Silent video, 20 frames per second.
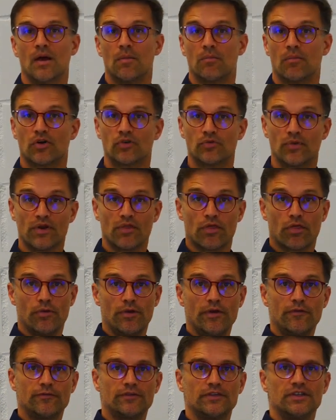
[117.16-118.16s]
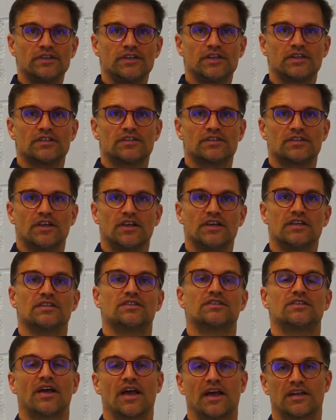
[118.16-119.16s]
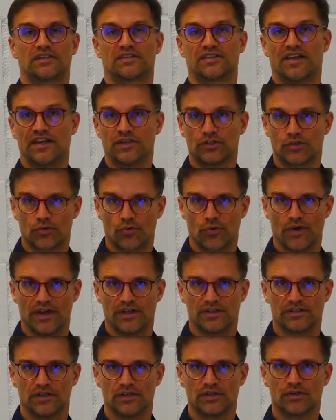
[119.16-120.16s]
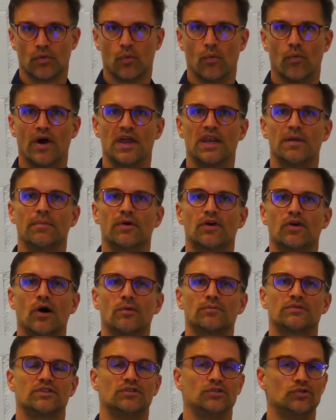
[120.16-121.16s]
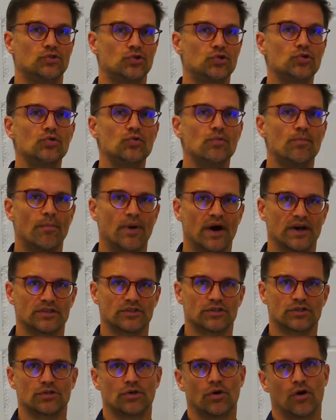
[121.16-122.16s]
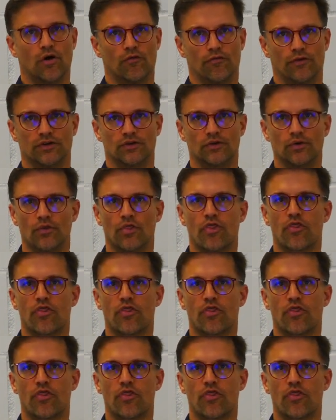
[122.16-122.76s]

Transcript: But when thriftiness is exaggerated, when it becomes too much of a good